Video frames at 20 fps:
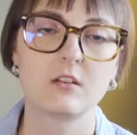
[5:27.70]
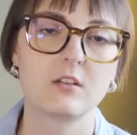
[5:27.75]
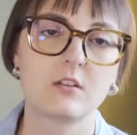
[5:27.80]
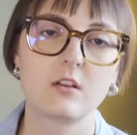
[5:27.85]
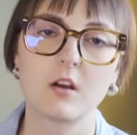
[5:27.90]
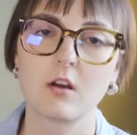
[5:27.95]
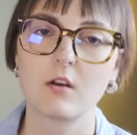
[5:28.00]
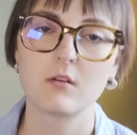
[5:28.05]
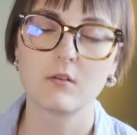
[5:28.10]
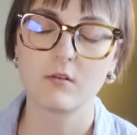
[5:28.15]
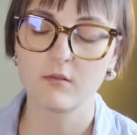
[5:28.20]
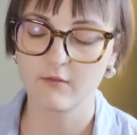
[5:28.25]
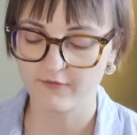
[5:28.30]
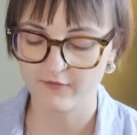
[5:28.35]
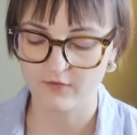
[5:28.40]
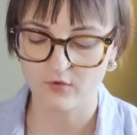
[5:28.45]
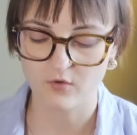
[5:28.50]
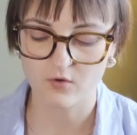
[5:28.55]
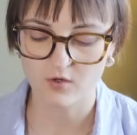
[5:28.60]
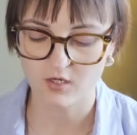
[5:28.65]
go
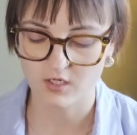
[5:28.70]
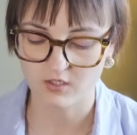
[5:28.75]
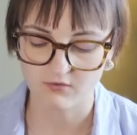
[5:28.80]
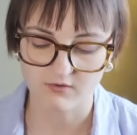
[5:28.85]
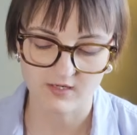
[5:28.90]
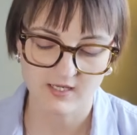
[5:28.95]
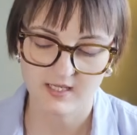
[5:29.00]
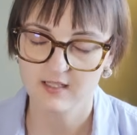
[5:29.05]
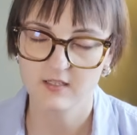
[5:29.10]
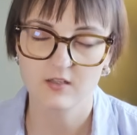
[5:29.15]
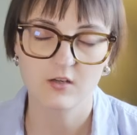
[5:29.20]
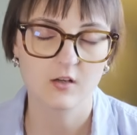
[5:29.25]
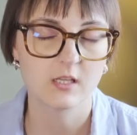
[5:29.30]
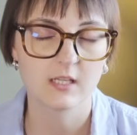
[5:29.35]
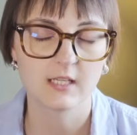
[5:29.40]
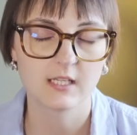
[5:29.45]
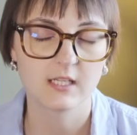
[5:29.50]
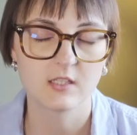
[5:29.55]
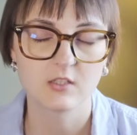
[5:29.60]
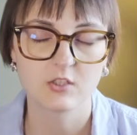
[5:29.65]
for acrylic,
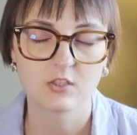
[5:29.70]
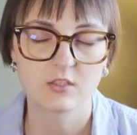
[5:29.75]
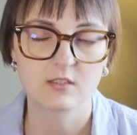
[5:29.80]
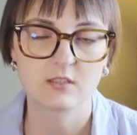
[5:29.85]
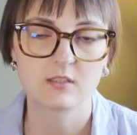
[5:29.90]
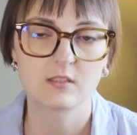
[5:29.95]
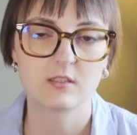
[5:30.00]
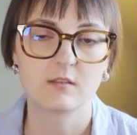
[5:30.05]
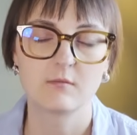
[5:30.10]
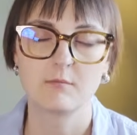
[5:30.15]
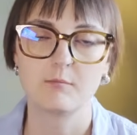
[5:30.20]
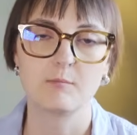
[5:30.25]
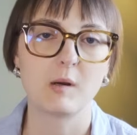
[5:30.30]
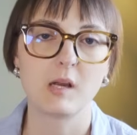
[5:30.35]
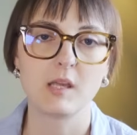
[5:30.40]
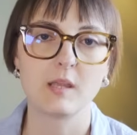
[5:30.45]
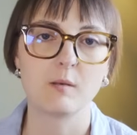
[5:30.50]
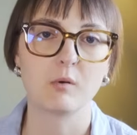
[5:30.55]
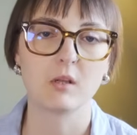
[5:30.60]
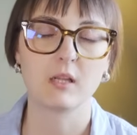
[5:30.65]
Holly, just
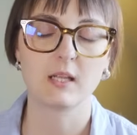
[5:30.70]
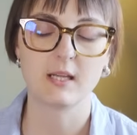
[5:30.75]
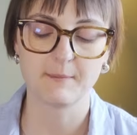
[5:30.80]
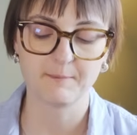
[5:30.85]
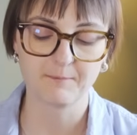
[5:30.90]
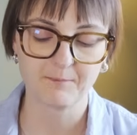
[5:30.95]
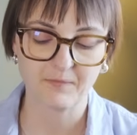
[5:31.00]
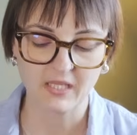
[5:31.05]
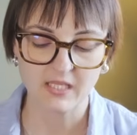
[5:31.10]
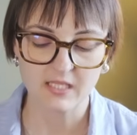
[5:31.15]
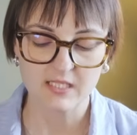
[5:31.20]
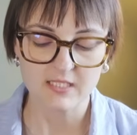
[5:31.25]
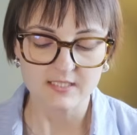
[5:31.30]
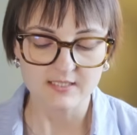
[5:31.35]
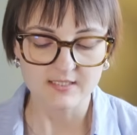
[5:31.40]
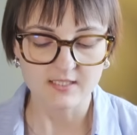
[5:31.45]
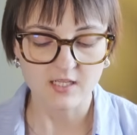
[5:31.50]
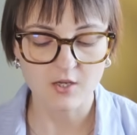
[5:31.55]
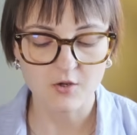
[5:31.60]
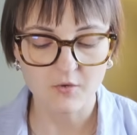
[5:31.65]
bite the bullet.
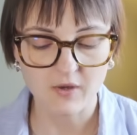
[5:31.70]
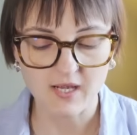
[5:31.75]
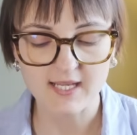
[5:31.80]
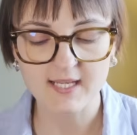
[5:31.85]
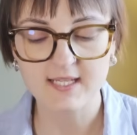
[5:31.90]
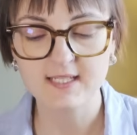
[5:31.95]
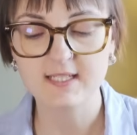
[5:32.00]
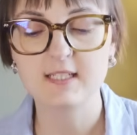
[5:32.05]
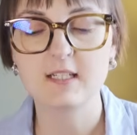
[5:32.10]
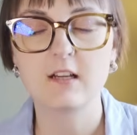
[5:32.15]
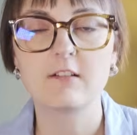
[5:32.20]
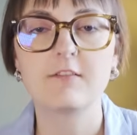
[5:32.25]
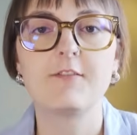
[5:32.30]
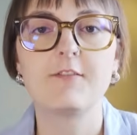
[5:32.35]
So I ended up